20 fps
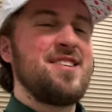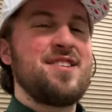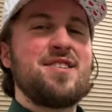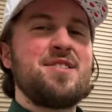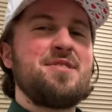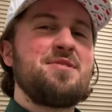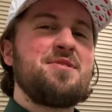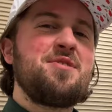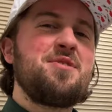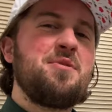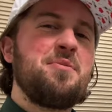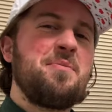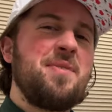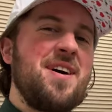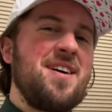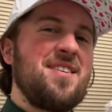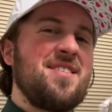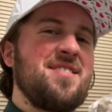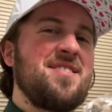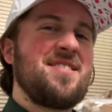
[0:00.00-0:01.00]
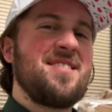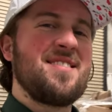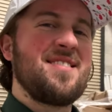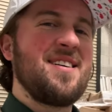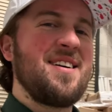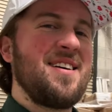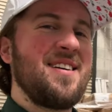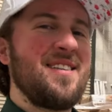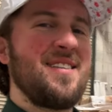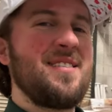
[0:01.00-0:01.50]
she was too embarrassed to
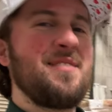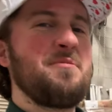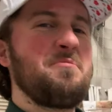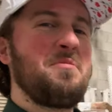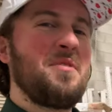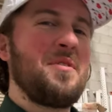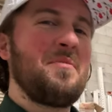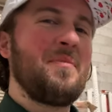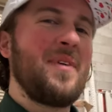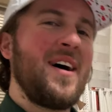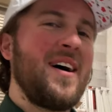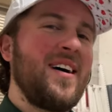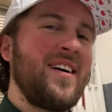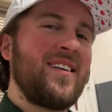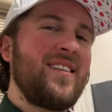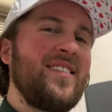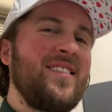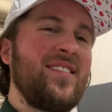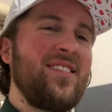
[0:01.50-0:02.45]
say put them back.